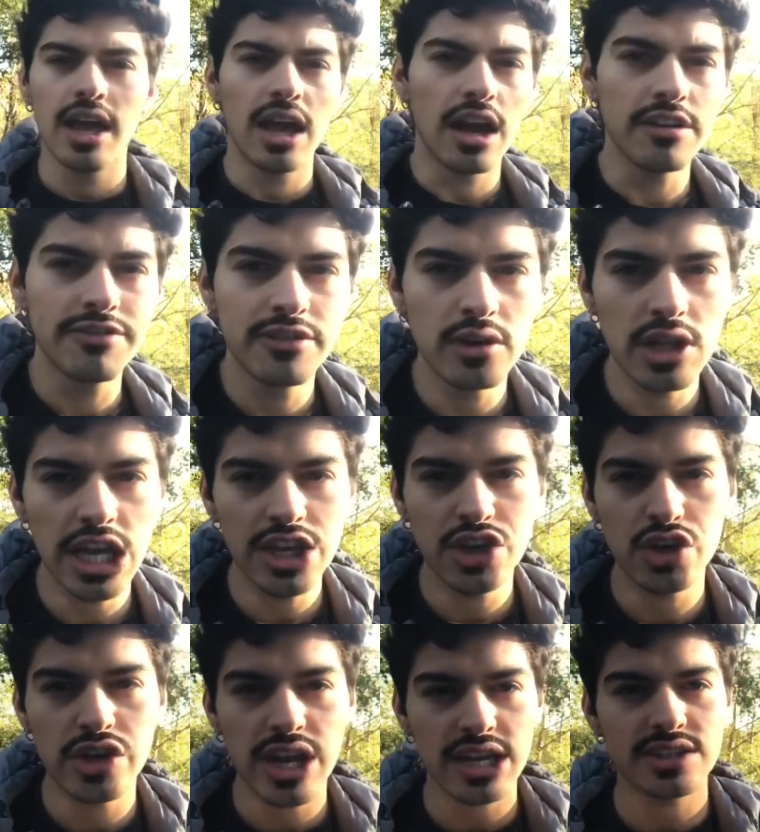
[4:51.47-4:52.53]
I feel like your
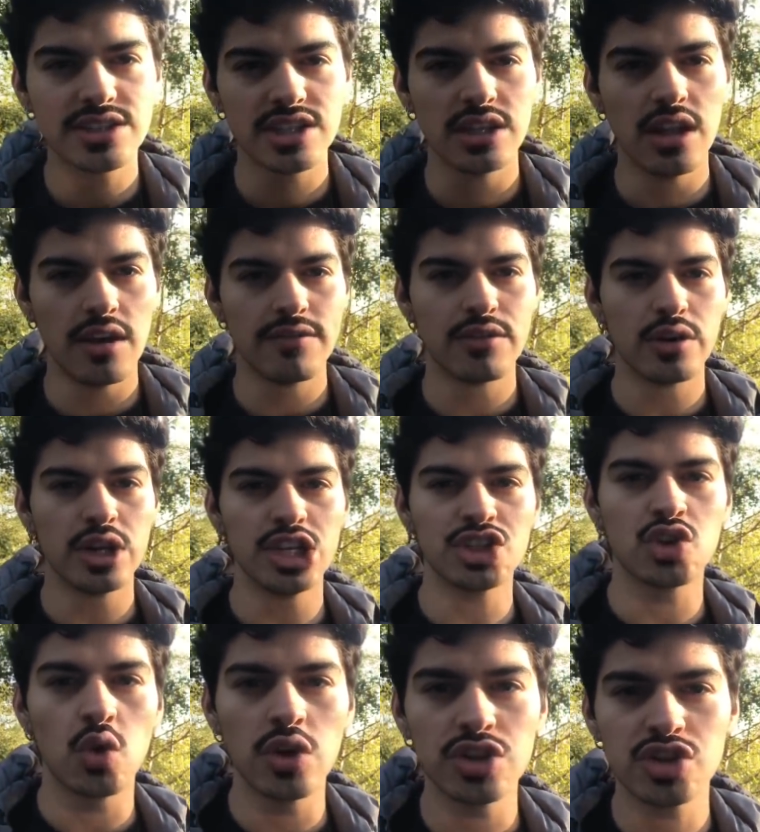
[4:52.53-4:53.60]
next lover is
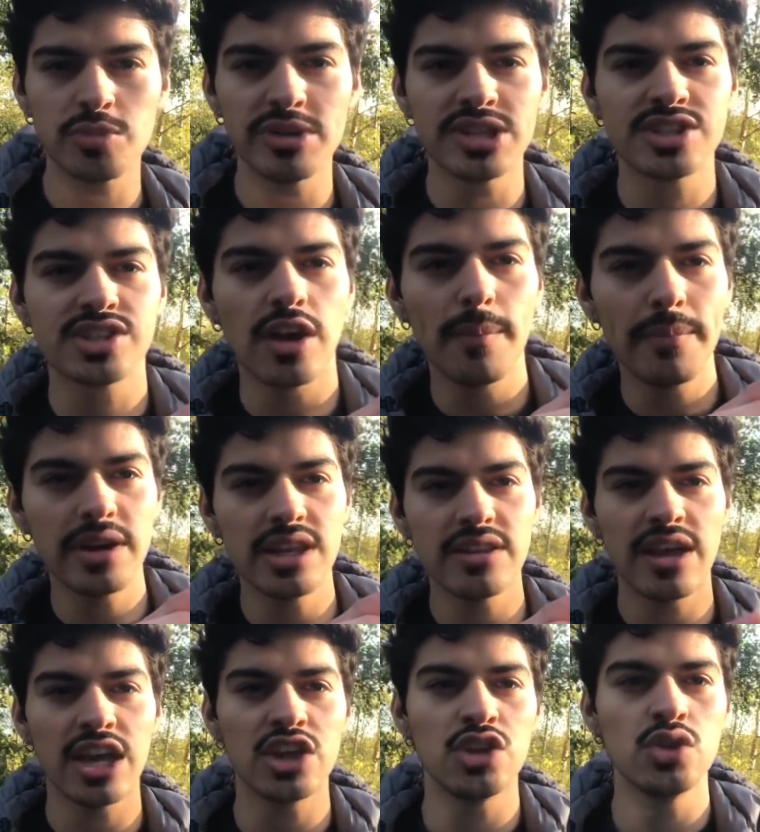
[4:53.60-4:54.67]
going to be somebody
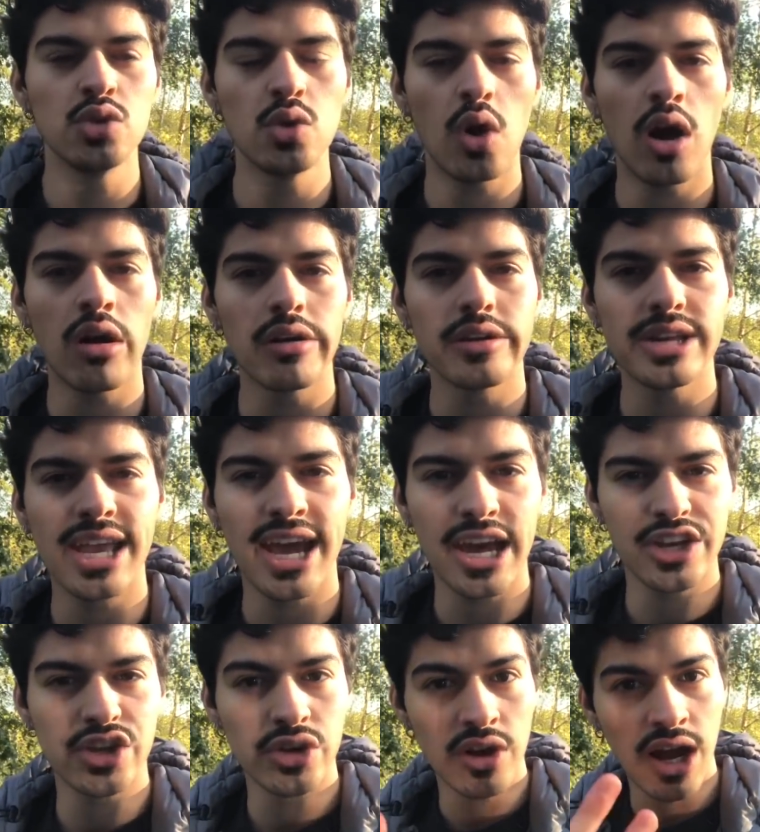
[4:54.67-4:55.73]
that you already had
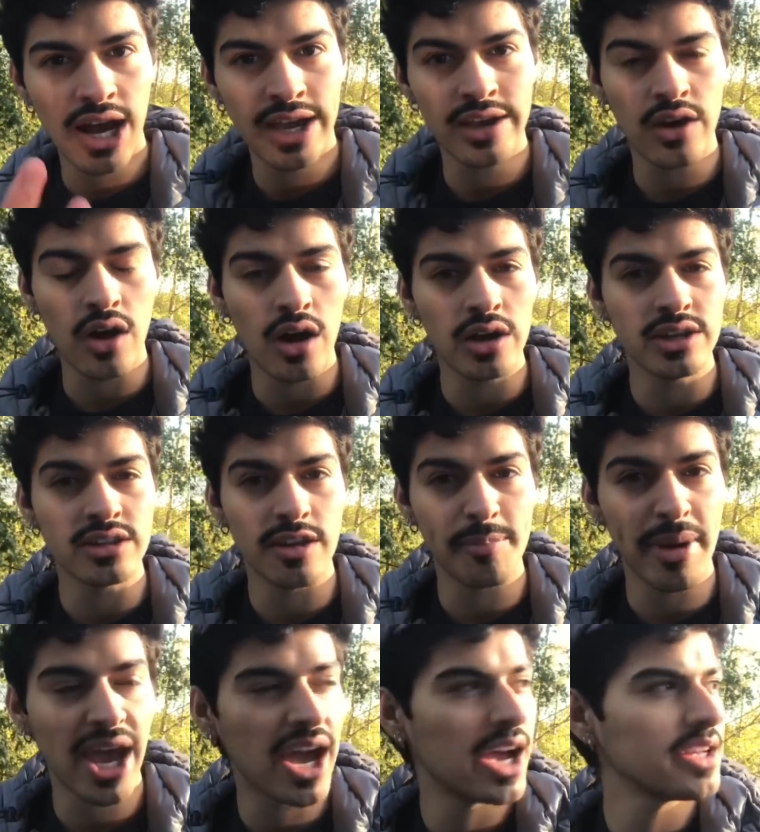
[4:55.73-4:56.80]
your eye on in the
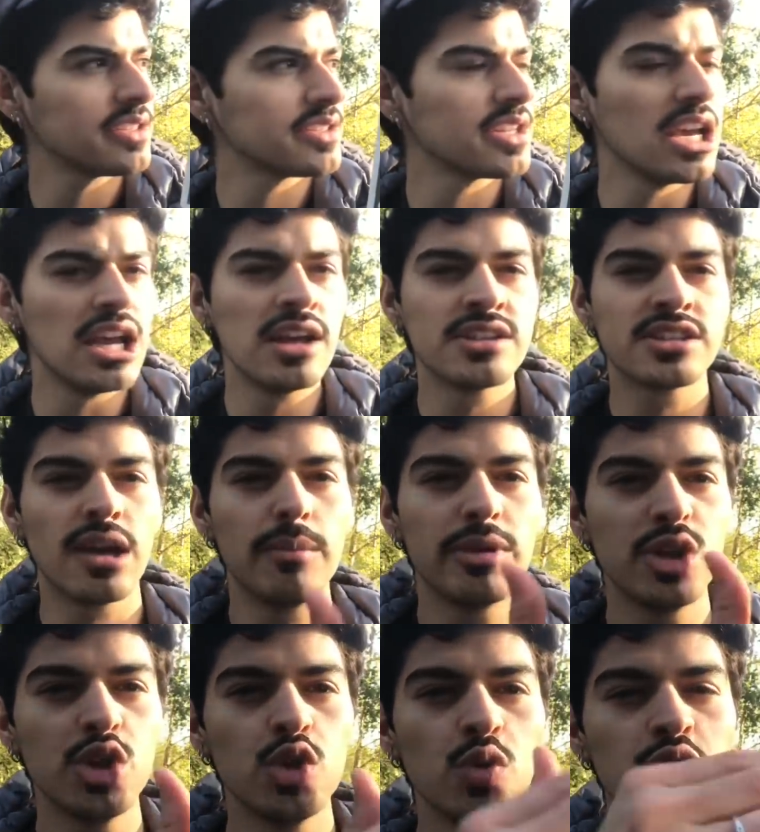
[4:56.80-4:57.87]
past. Somebody
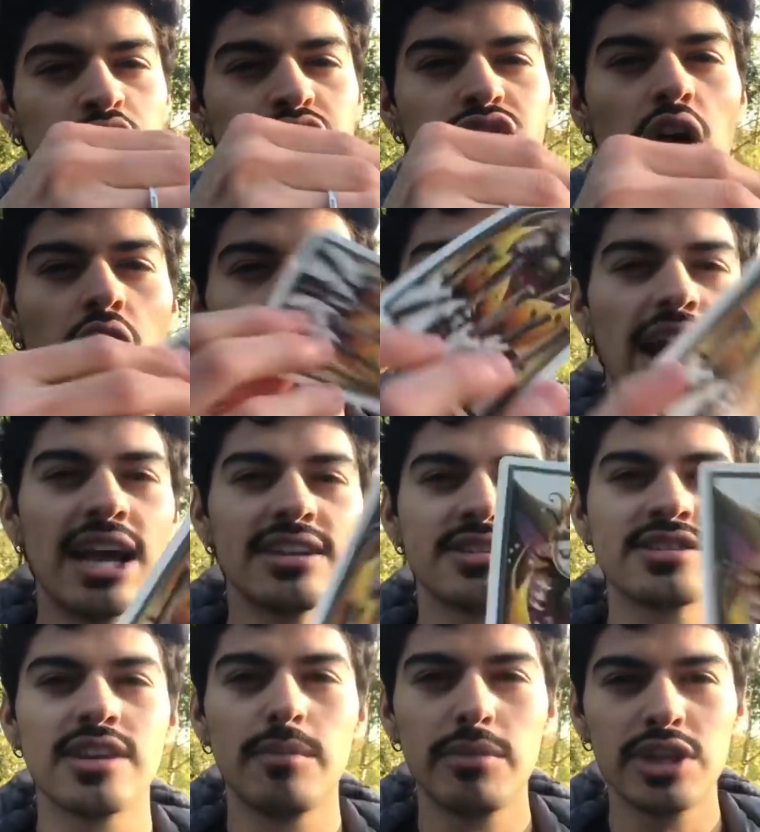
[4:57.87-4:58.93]
you saw as
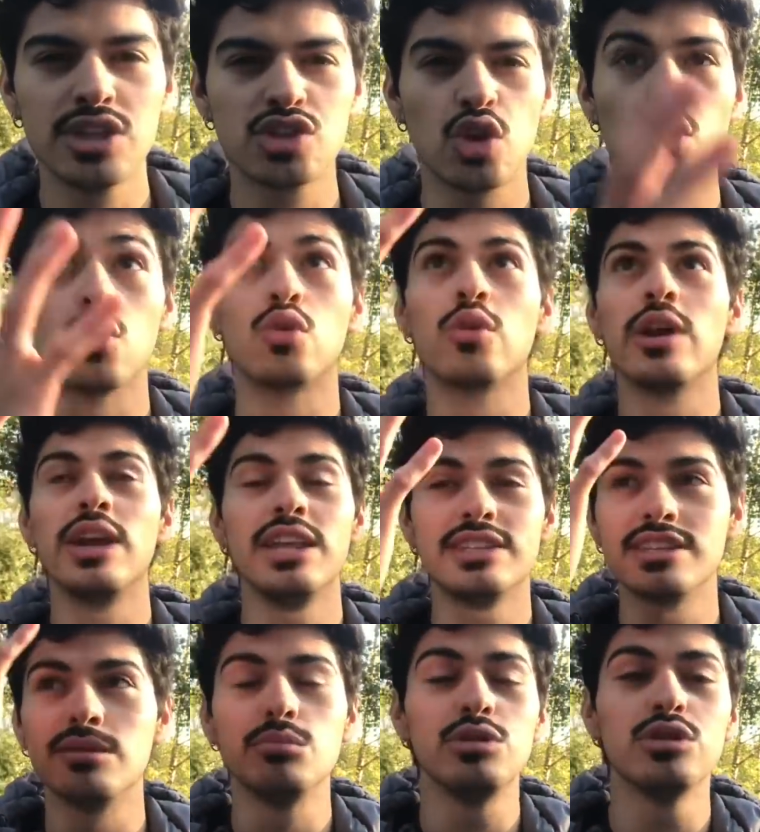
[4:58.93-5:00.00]
somebody so great
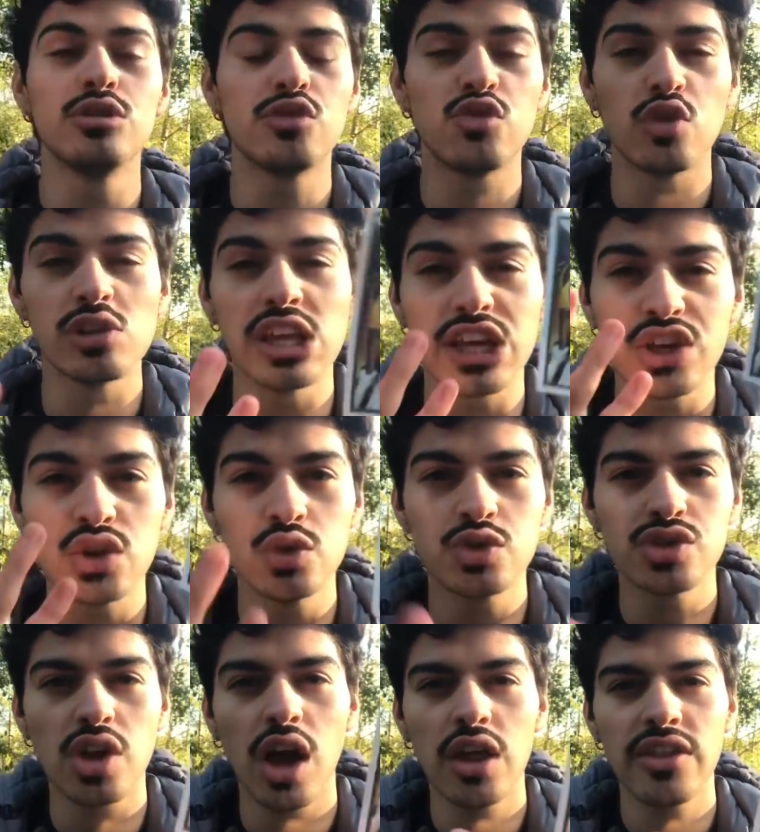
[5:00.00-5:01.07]
and beautiful, like you
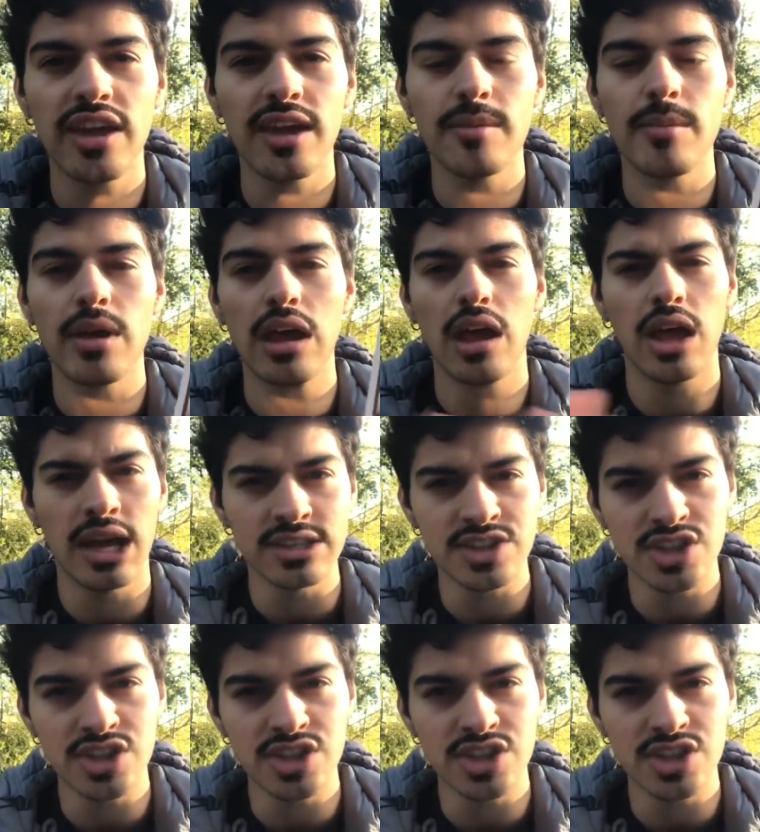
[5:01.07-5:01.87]
saw them as